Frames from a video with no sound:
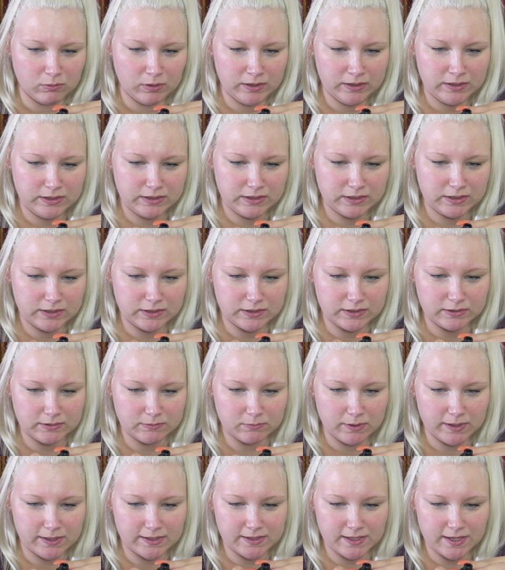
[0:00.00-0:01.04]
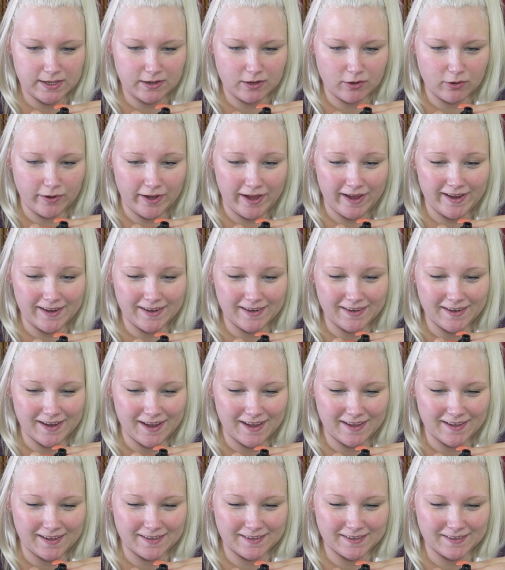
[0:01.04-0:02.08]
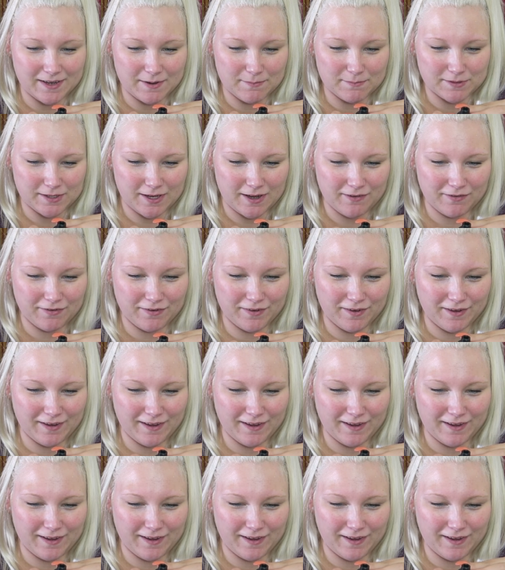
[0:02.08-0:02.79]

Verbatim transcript: what? why is that not okay? Yeah, it comes off.